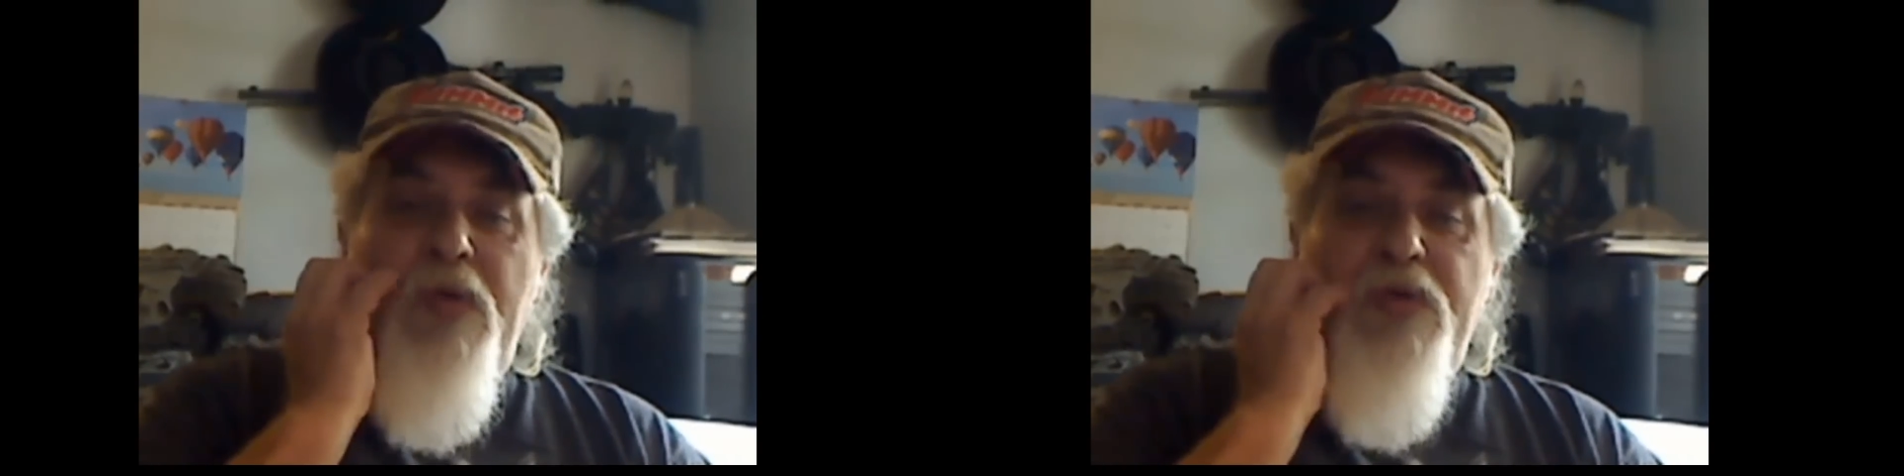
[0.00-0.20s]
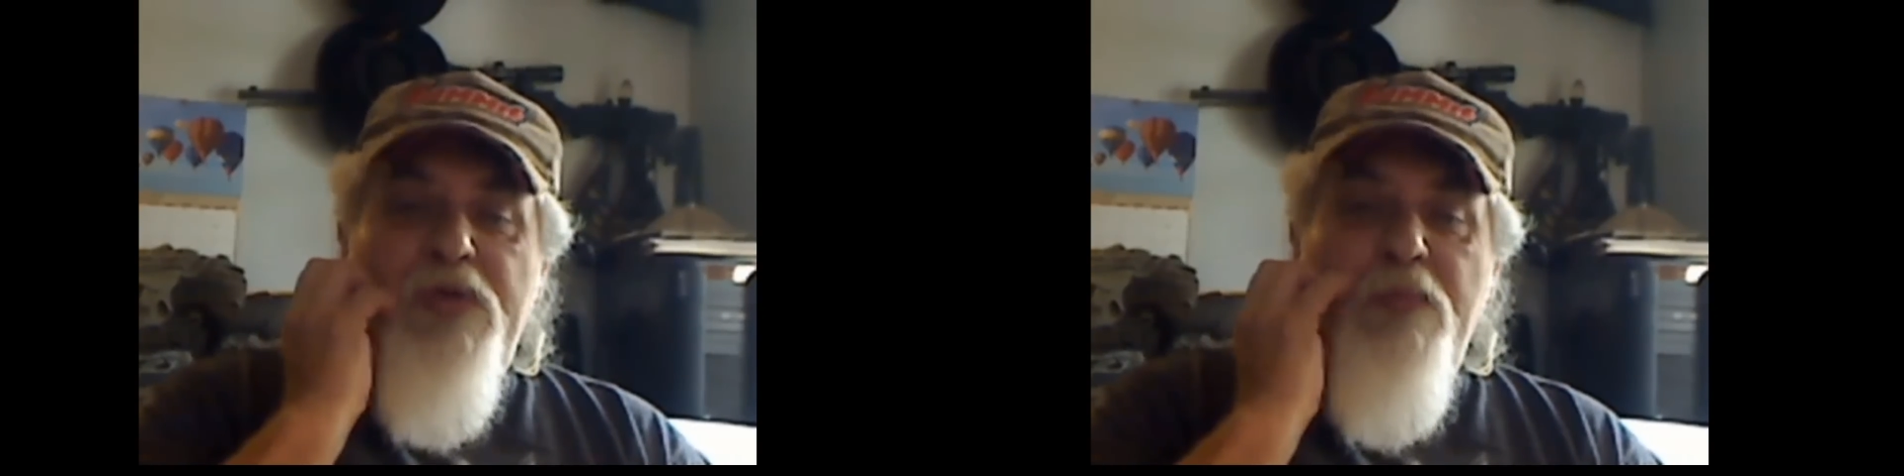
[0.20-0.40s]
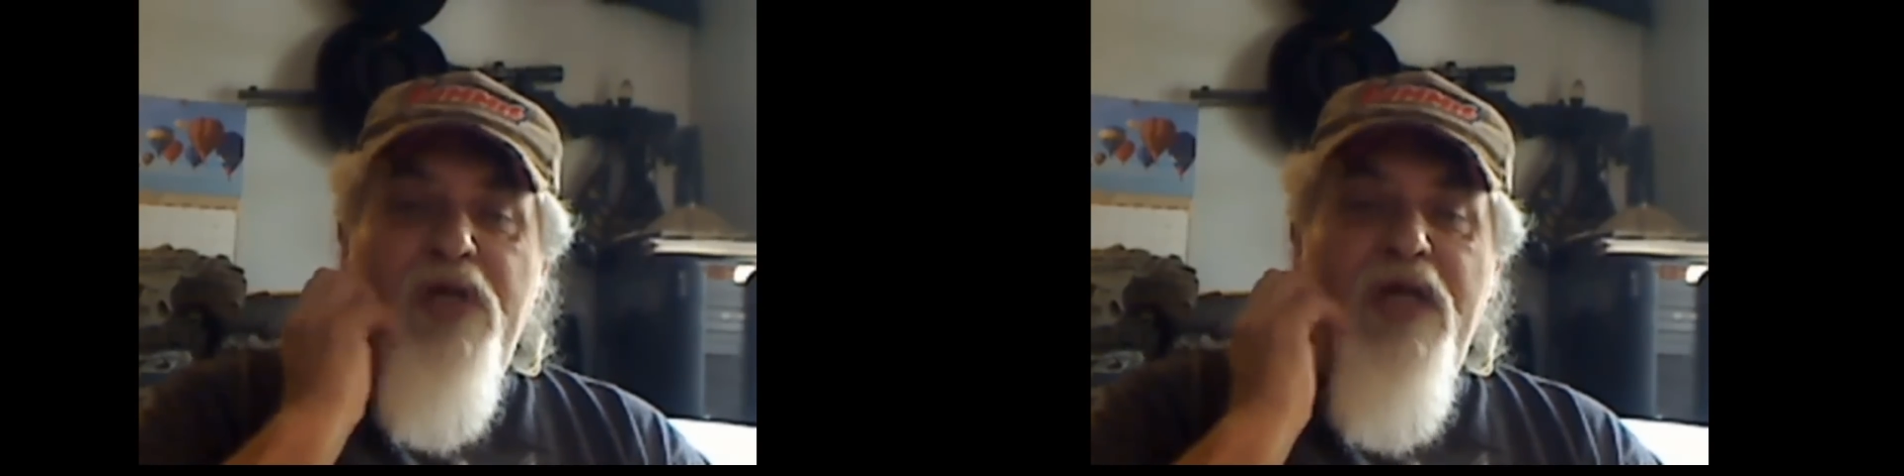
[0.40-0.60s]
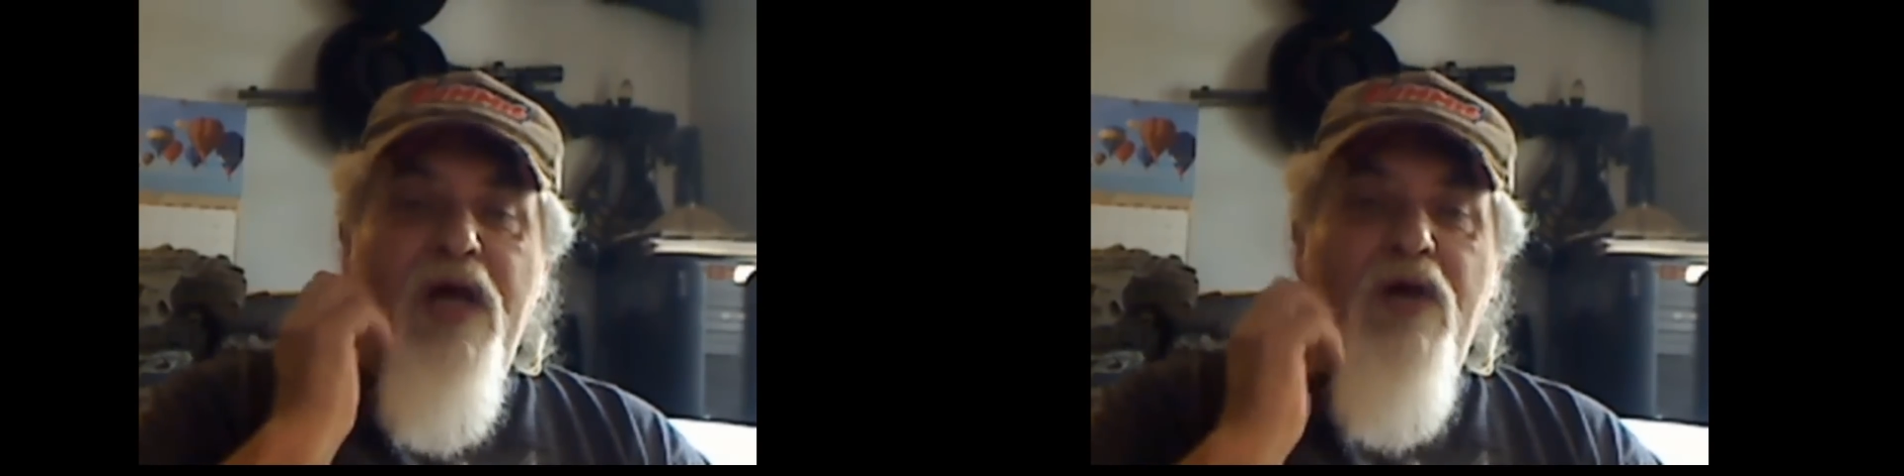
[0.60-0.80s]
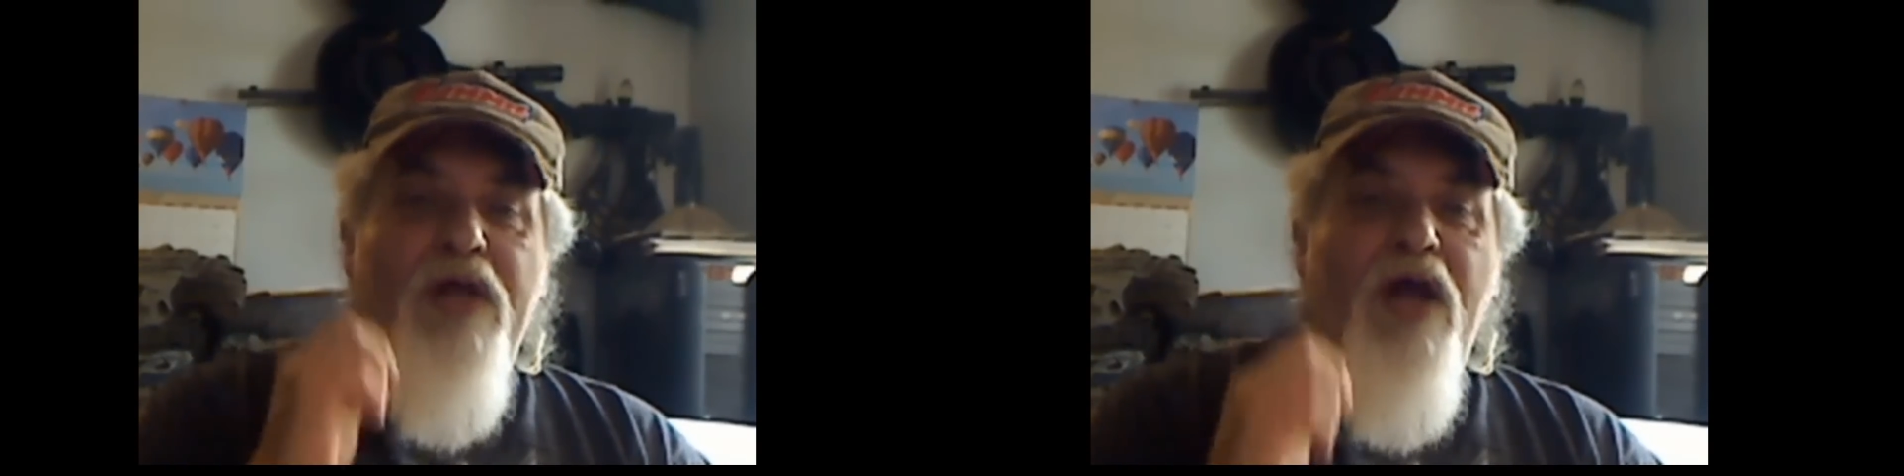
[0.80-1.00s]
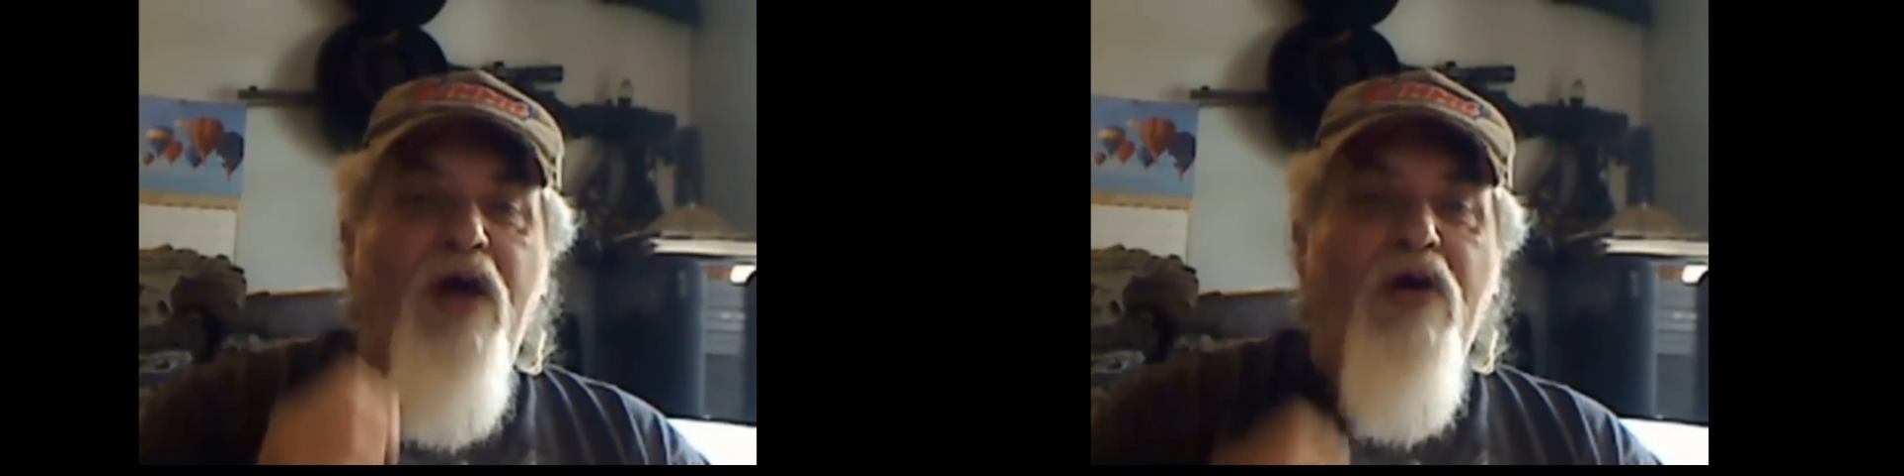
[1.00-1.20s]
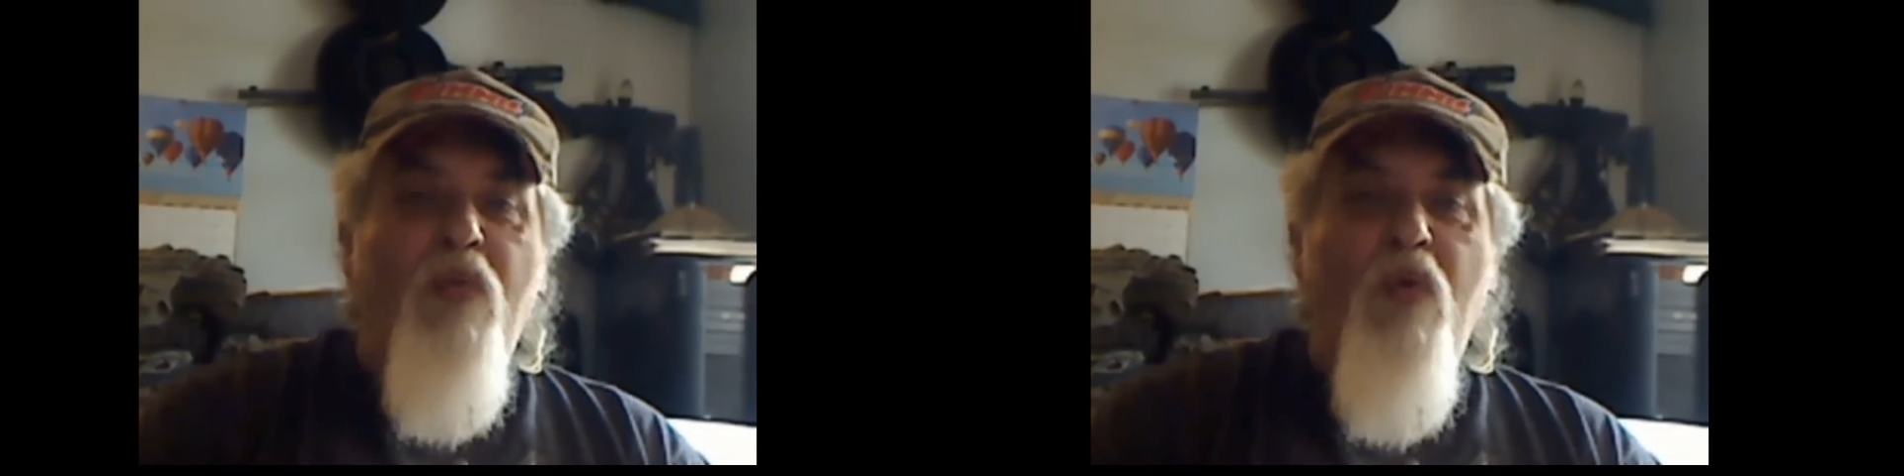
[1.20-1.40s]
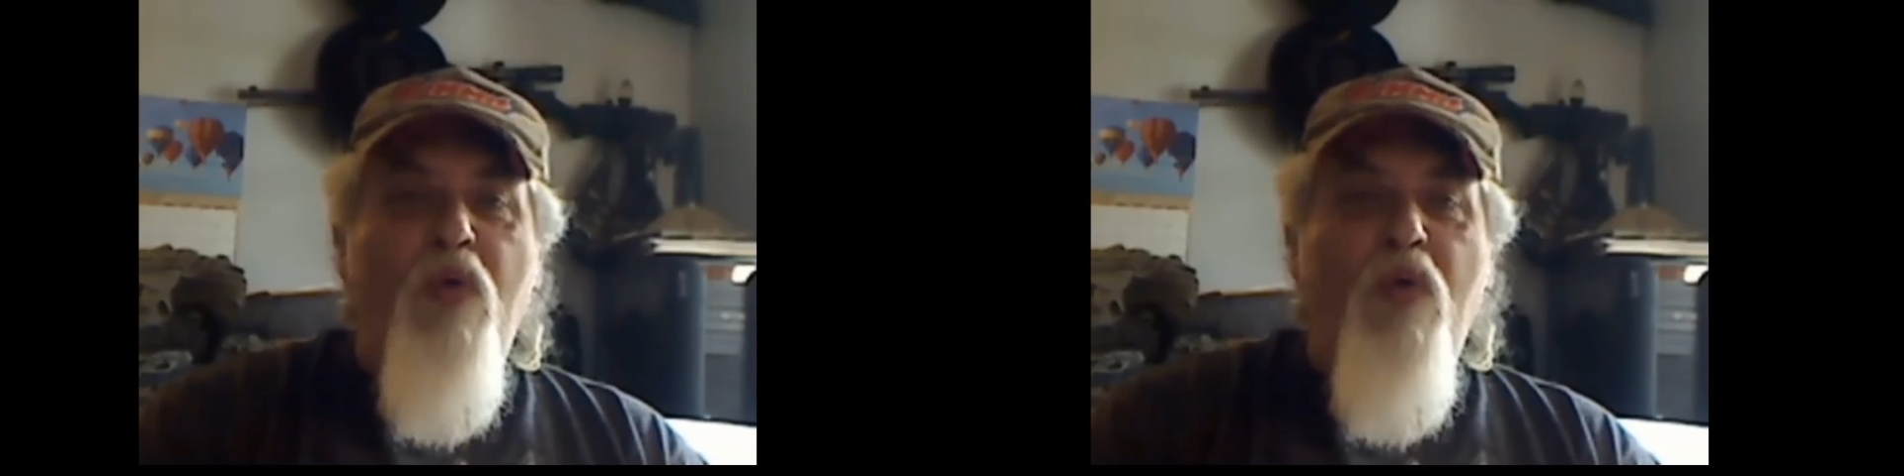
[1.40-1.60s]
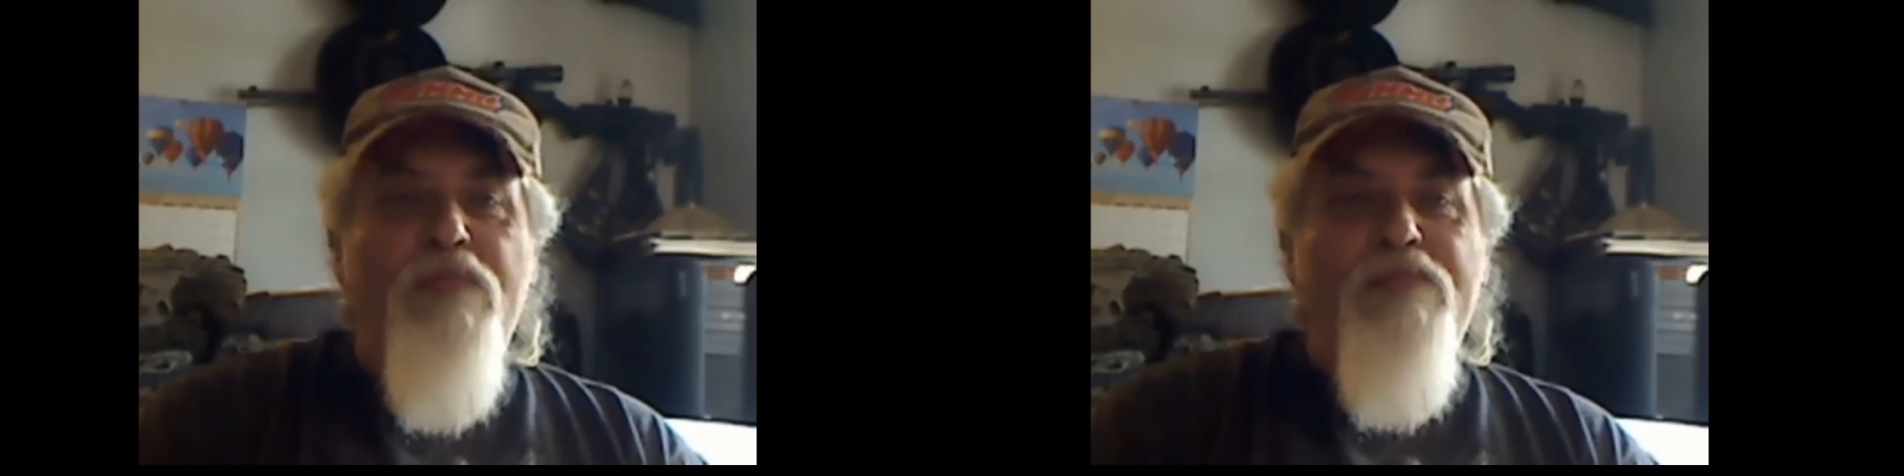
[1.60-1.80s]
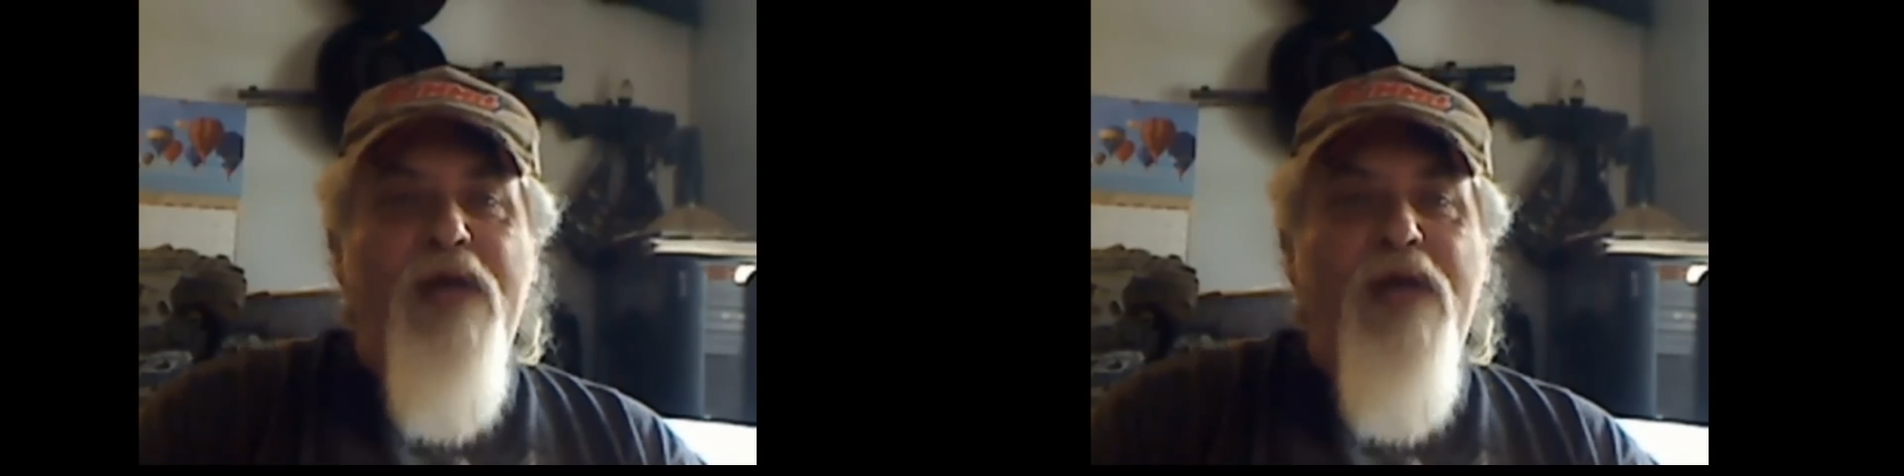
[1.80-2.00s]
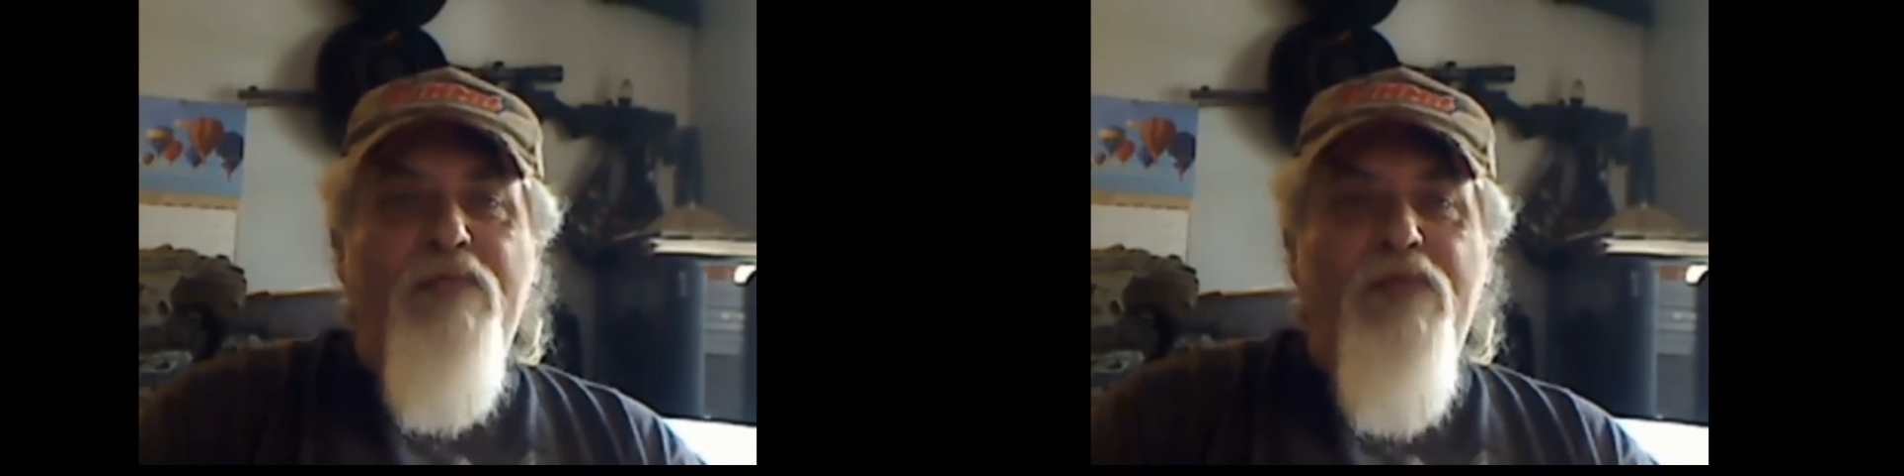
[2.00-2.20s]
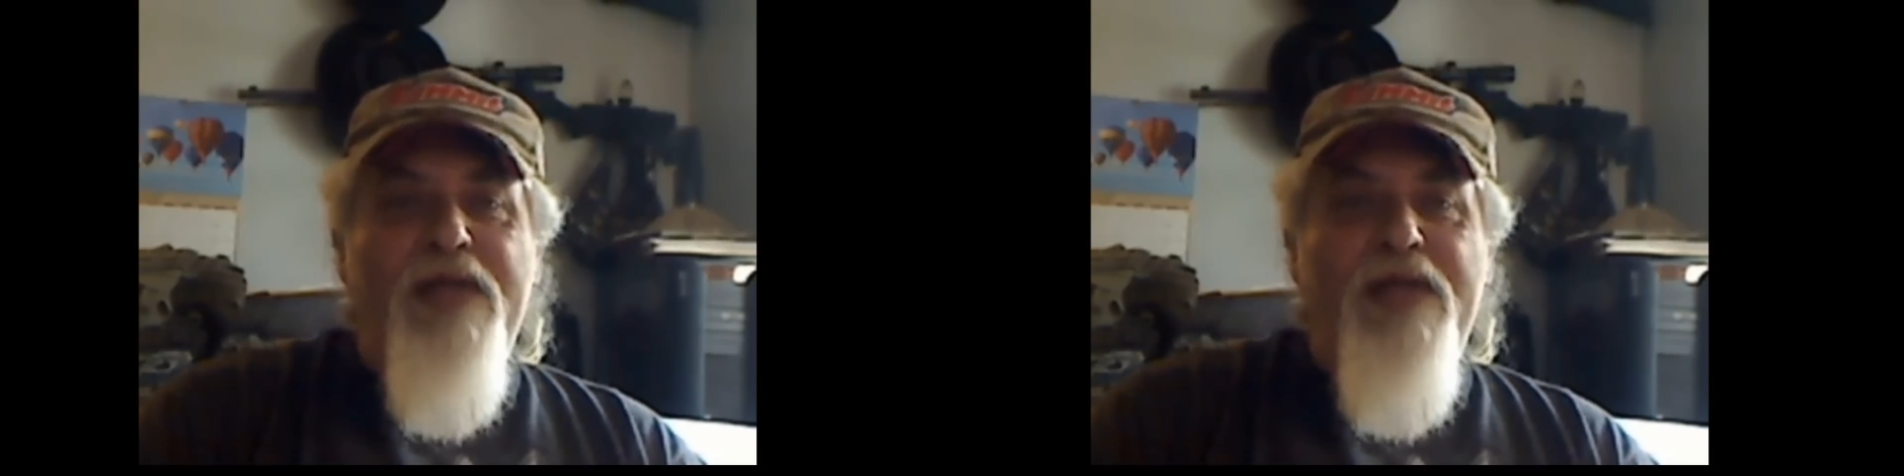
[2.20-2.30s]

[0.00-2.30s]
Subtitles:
There's a book called The Art of War. I've